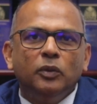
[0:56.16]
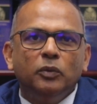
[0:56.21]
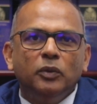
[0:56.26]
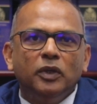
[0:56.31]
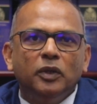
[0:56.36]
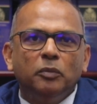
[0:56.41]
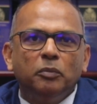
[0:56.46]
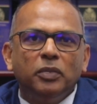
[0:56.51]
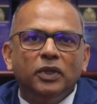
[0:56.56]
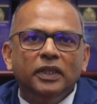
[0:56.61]
We
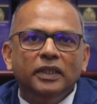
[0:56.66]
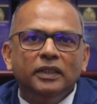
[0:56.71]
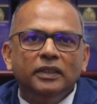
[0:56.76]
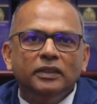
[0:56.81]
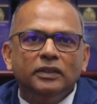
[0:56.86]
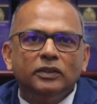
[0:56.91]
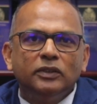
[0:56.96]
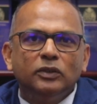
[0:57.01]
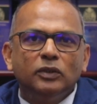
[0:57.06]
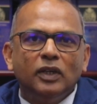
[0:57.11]
are
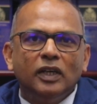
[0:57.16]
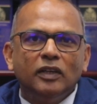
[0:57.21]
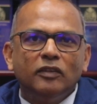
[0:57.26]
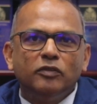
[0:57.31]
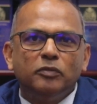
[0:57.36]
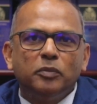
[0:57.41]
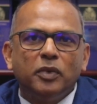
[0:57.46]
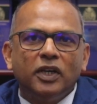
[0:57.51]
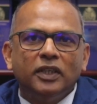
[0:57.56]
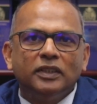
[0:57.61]
pleased to
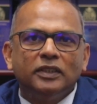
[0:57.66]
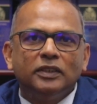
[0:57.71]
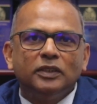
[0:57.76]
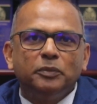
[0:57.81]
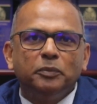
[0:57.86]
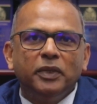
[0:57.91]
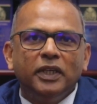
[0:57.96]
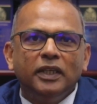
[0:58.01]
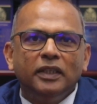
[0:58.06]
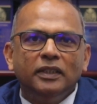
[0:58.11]
have
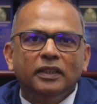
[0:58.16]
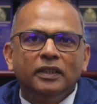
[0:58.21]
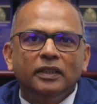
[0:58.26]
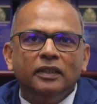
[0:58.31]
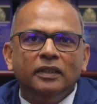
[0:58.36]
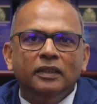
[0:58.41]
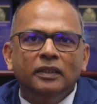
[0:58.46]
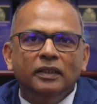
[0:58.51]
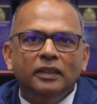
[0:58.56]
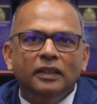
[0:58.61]

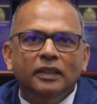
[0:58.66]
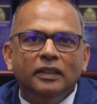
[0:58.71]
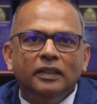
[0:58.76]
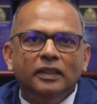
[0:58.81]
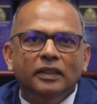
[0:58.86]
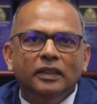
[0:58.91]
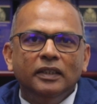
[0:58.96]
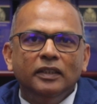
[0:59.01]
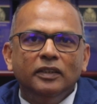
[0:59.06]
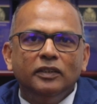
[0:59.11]
participated in
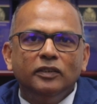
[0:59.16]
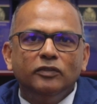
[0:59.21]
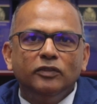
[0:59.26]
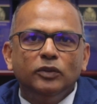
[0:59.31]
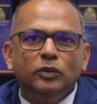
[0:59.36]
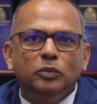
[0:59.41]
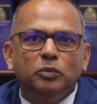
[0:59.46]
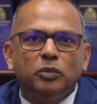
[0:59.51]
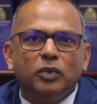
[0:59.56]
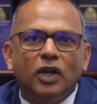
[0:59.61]
the
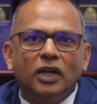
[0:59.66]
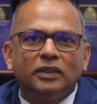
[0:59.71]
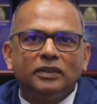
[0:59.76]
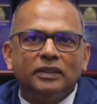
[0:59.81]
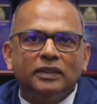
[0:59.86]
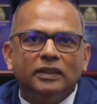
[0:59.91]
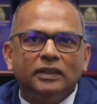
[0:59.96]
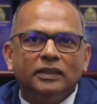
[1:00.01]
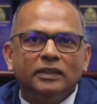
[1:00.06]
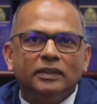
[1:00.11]
interview
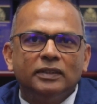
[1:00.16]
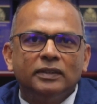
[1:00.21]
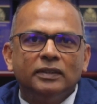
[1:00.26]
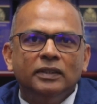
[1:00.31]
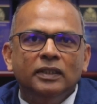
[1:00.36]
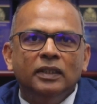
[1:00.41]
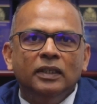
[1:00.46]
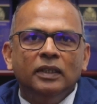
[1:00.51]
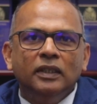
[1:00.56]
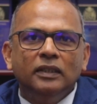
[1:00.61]
process
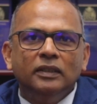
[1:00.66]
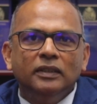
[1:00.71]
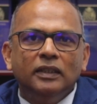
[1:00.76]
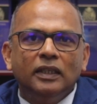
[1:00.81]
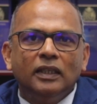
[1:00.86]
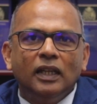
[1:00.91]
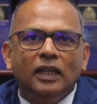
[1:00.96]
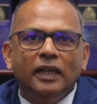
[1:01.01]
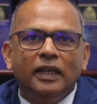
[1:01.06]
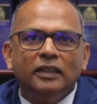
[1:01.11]

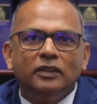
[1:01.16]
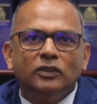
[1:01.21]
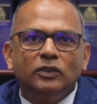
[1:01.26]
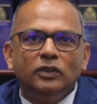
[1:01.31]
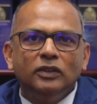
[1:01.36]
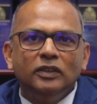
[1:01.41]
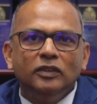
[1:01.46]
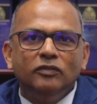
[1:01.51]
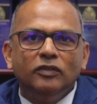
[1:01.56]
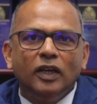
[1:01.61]
that led to
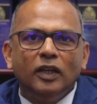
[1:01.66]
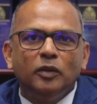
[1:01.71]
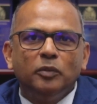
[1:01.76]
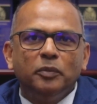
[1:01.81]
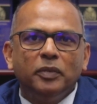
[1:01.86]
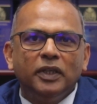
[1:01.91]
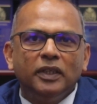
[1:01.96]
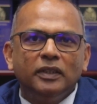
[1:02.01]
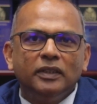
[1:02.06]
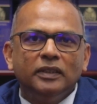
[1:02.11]

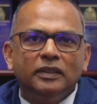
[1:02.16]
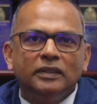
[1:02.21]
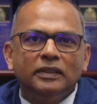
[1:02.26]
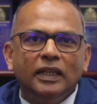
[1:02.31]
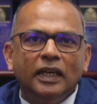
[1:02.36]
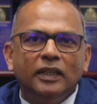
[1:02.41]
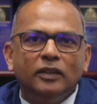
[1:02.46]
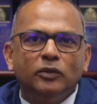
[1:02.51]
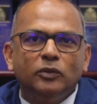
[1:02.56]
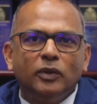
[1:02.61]
developing the
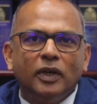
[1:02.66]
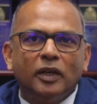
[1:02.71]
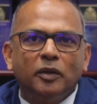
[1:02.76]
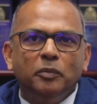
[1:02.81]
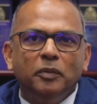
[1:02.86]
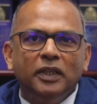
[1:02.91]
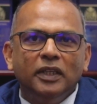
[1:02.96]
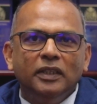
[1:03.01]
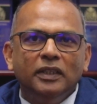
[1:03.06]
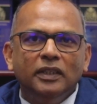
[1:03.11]
10
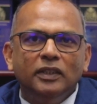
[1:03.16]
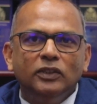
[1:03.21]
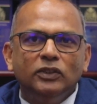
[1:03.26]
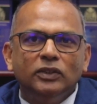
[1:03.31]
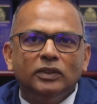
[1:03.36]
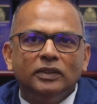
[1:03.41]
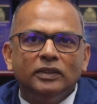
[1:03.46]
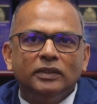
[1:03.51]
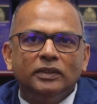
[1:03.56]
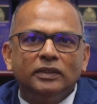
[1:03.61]

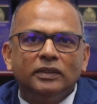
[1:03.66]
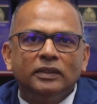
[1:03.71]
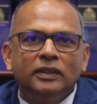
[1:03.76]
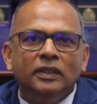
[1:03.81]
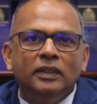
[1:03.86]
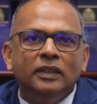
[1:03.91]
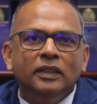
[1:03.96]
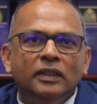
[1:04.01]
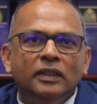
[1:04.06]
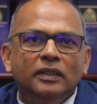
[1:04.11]
recommendations
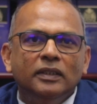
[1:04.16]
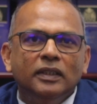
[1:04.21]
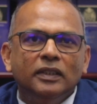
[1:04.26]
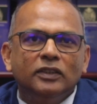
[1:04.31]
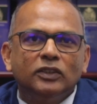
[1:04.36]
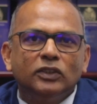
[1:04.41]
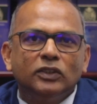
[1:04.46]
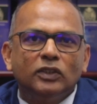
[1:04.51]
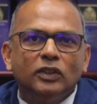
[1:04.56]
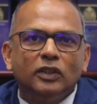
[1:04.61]

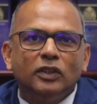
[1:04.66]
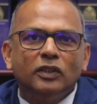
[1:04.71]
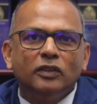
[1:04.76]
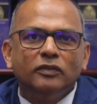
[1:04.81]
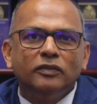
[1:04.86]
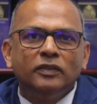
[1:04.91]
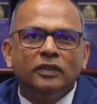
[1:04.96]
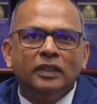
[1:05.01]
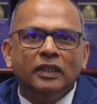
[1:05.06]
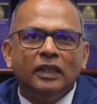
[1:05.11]
that
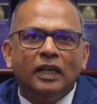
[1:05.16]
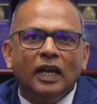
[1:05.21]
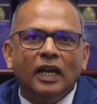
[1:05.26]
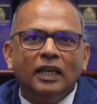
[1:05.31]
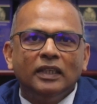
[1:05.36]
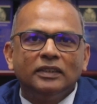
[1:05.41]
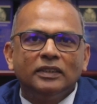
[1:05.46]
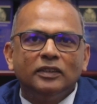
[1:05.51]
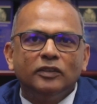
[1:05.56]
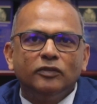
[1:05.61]
served
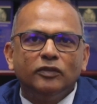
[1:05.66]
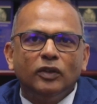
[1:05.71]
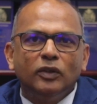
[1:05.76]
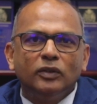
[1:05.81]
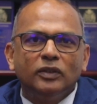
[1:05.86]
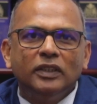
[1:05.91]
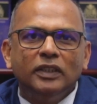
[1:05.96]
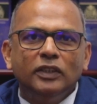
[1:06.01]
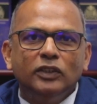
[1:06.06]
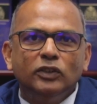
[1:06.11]
as the
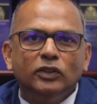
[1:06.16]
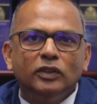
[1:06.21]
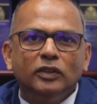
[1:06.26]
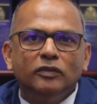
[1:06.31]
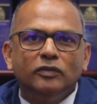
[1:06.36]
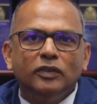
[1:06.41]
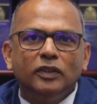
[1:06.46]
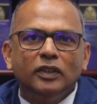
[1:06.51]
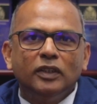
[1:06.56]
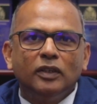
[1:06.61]
foundation
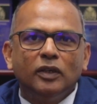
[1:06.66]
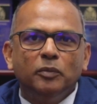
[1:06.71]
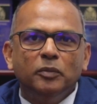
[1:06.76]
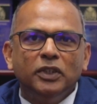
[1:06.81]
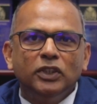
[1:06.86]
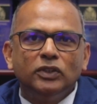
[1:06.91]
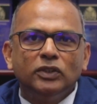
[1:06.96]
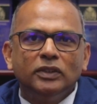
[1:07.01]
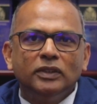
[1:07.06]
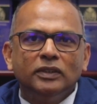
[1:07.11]
for the
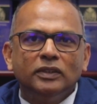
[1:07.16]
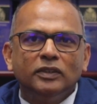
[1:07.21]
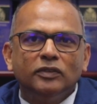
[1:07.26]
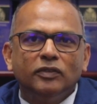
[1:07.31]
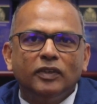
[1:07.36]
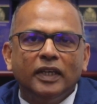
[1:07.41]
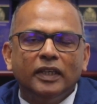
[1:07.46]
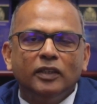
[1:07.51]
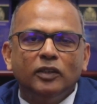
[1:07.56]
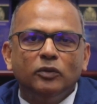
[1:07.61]
Commission's
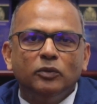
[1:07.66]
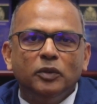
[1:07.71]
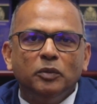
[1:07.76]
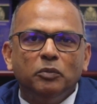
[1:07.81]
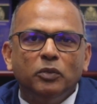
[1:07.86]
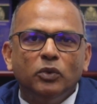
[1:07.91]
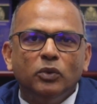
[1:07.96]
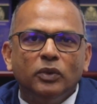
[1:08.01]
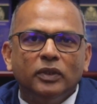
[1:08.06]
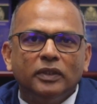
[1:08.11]
final
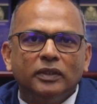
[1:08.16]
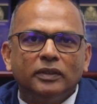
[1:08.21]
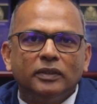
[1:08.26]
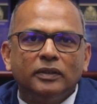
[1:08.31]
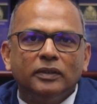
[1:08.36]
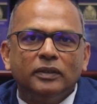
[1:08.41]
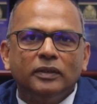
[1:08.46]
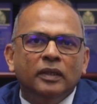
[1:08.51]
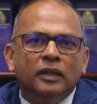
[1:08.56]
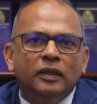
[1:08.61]
report.
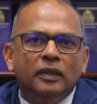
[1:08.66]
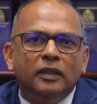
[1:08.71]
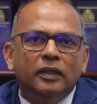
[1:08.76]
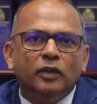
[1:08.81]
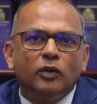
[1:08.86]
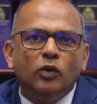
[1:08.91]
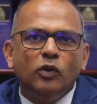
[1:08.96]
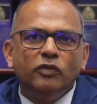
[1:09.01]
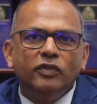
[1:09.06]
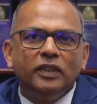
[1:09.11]
The
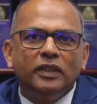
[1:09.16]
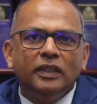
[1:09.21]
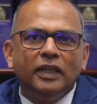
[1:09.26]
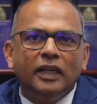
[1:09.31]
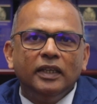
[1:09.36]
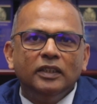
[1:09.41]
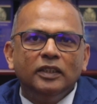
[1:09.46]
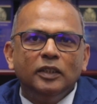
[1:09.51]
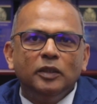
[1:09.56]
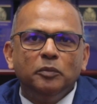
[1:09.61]

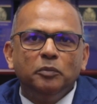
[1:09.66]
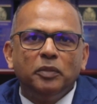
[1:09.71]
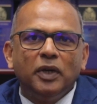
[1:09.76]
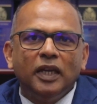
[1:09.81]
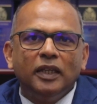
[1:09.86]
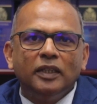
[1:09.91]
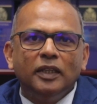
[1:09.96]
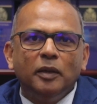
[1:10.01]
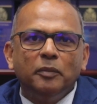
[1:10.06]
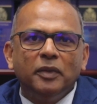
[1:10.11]
COVID-19
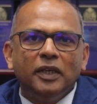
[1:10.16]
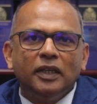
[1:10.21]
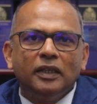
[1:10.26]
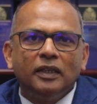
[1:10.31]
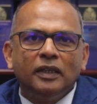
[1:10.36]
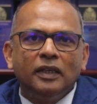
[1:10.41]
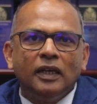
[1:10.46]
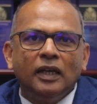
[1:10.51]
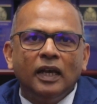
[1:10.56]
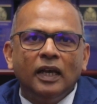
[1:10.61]

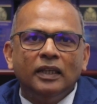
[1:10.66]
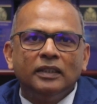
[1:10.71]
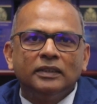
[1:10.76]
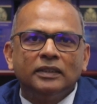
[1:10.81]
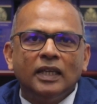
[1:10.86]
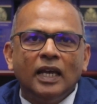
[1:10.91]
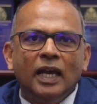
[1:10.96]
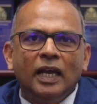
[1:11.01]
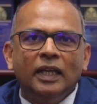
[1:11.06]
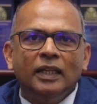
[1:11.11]
pandemic has
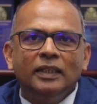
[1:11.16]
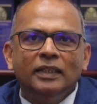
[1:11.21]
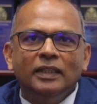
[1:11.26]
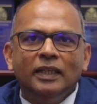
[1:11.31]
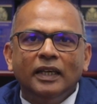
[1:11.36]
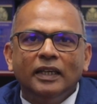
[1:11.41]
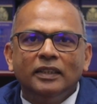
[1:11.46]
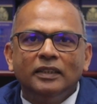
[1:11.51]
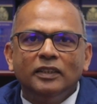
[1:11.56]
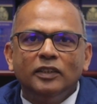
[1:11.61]
had a
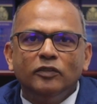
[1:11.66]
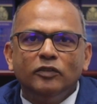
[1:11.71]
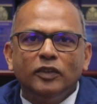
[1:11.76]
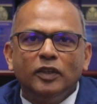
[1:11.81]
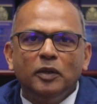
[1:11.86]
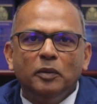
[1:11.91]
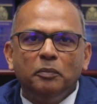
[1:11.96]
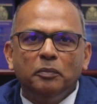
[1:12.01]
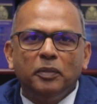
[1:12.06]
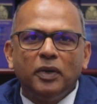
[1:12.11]
negative
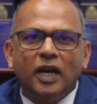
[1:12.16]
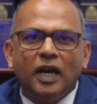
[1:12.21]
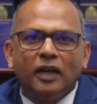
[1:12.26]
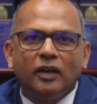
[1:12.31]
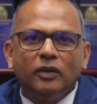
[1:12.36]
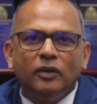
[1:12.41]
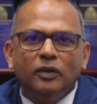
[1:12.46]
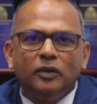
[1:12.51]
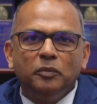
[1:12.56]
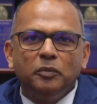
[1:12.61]

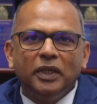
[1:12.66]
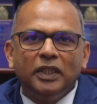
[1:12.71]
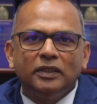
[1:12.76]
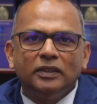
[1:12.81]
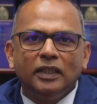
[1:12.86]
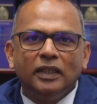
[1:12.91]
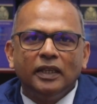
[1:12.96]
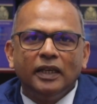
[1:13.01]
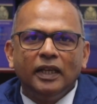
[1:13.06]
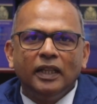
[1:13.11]
impact on
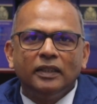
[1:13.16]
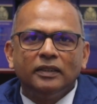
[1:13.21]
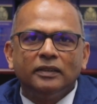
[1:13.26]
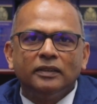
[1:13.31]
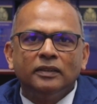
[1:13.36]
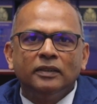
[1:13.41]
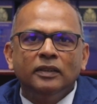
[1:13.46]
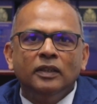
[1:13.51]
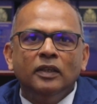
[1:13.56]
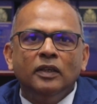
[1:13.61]
mental
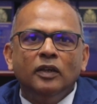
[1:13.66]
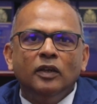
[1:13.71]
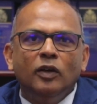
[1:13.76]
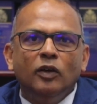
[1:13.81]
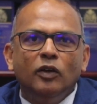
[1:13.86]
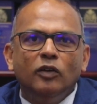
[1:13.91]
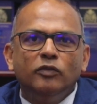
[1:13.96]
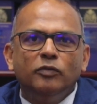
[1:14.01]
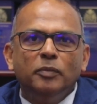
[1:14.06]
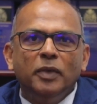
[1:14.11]
health
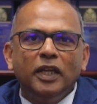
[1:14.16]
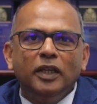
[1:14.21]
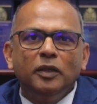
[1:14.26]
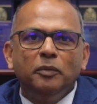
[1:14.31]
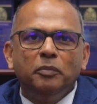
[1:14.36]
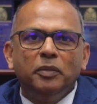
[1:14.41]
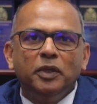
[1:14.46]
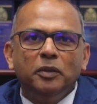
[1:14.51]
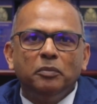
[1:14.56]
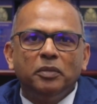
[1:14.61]
of many
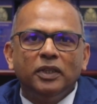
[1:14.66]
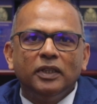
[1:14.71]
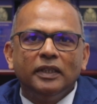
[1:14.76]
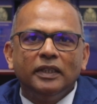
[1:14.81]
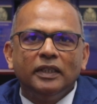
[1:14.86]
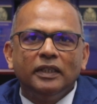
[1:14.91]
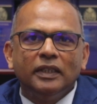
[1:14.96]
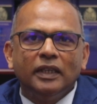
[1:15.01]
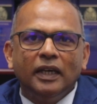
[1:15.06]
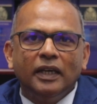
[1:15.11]
people
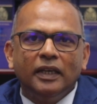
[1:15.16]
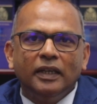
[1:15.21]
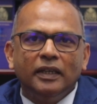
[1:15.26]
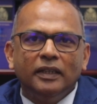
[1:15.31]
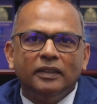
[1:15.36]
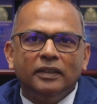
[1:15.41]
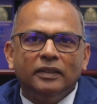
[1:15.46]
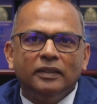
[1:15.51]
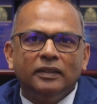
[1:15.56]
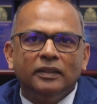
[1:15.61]
in
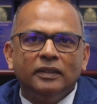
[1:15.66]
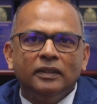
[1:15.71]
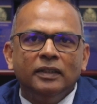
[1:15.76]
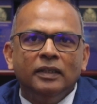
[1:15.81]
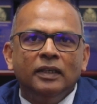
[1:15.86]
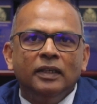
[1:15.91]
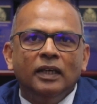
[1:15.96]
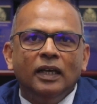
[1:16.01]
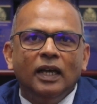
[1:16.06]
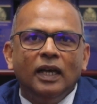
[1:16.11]
Guyana,
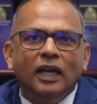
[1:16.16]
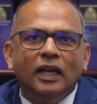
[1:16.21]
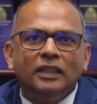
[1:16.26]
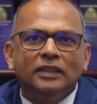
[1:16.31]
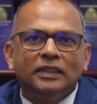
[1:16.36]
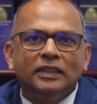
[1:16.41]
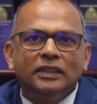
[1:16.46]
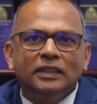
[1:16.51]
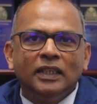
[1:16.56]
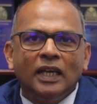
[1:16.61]

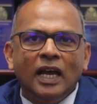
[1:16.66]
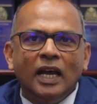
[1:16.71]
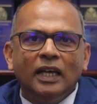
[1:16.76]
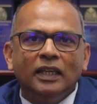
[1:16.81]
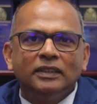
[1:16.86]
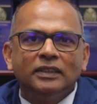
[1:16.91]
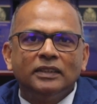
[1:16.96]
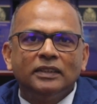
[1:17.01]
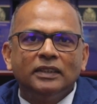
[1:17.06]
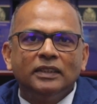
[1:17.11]
as it
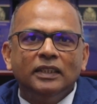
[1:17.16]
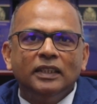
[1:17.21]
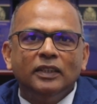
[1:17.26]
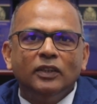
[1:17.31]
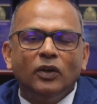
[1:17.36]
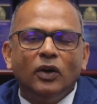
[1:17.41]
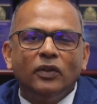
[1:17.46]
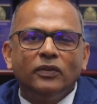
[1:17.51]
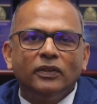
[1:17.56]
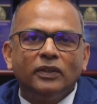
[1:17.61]
has in
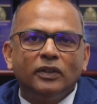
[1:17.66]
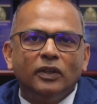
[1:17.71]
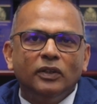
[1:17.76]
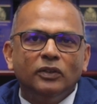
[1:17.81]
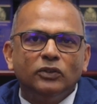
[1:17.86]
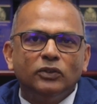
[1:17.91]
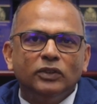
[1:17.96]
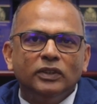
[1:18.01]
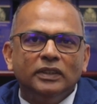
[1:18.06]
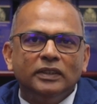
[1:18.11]
other
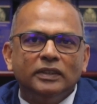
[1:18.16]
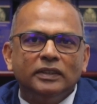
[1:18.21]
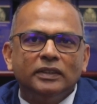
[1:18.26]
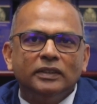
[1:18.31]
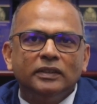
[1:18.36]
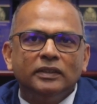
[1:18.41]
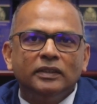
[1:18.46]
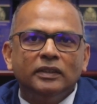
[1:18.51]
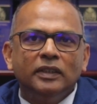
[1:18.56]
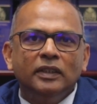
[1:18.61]

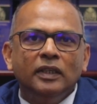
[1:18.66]
countries.